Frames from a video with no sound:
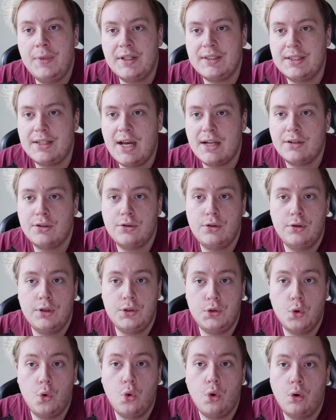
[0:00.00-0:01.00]
that's attached to the
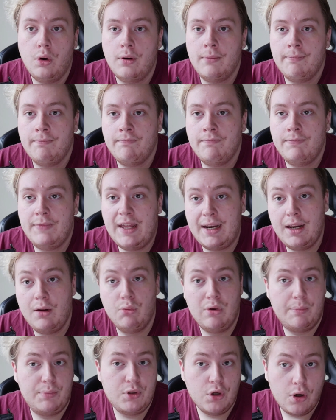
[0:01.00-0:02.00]
door that he
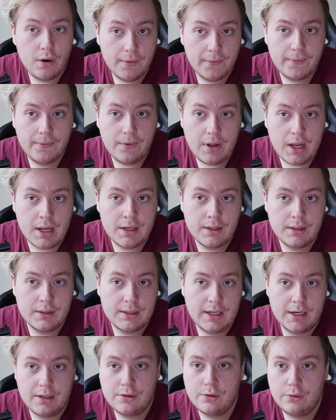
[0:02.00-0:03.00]
ripped off and
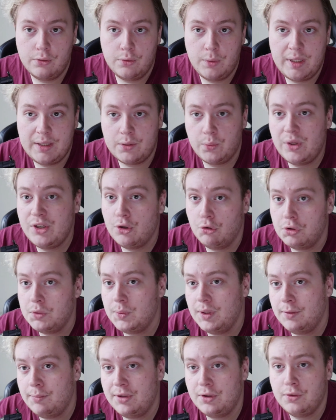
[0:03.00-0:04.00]
decided to hit windows
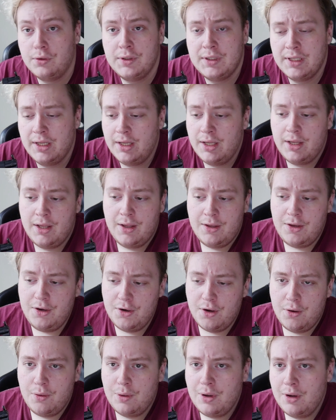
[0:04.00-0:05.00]
with because,
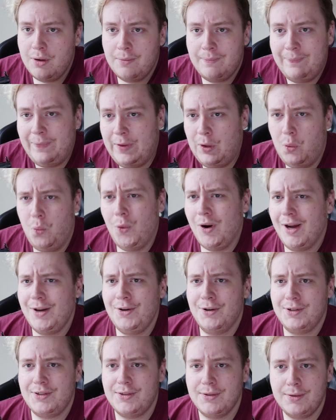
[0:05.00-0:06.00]
why
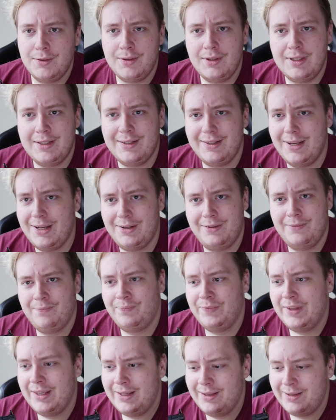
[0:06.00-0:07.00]
not, dude? It's
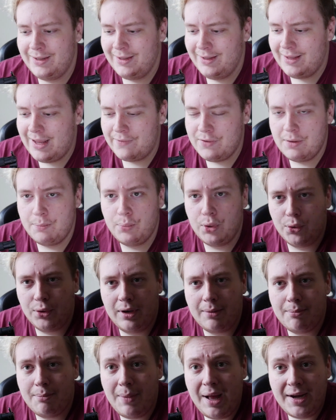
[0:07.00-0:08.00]
having a
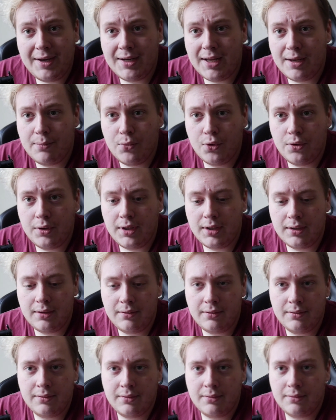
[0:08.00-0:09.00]
boring Monday
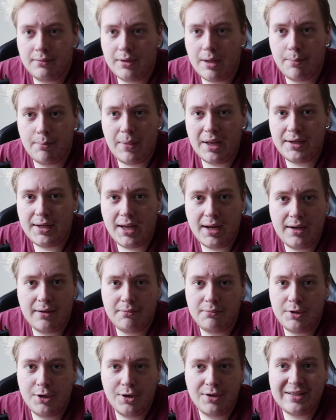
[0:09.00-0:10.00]
morning, Monday
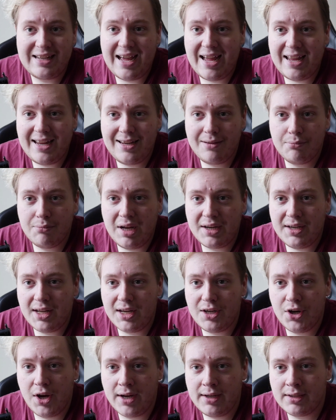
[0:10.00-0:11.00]

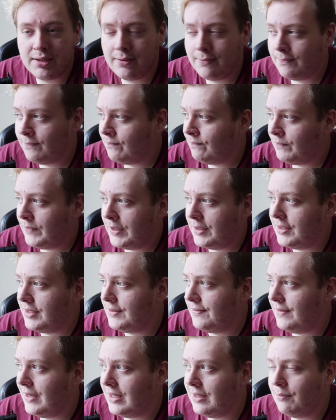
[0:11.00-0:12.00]
night.
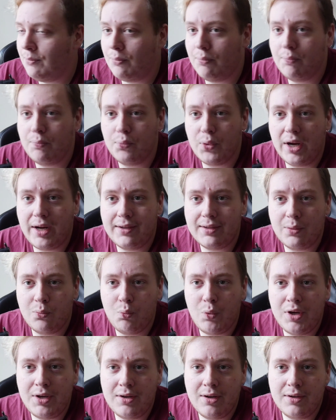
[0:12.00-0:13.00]
Just fucking break some
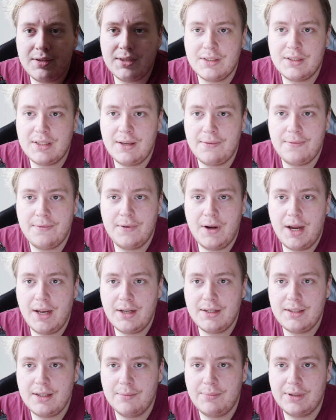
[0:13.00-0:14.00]
windows and set fire
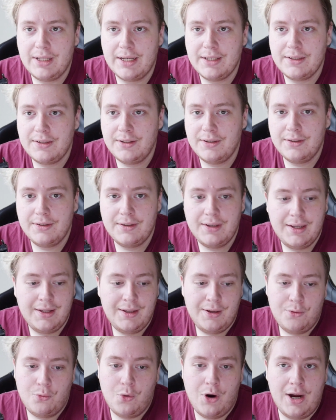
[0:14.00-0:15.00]
to your place.
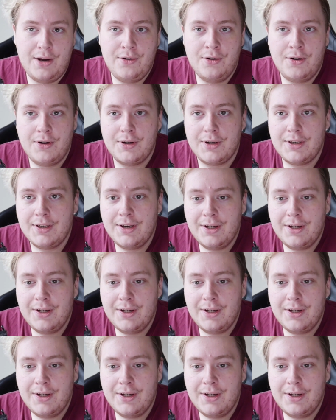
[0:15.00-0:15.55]
Why not?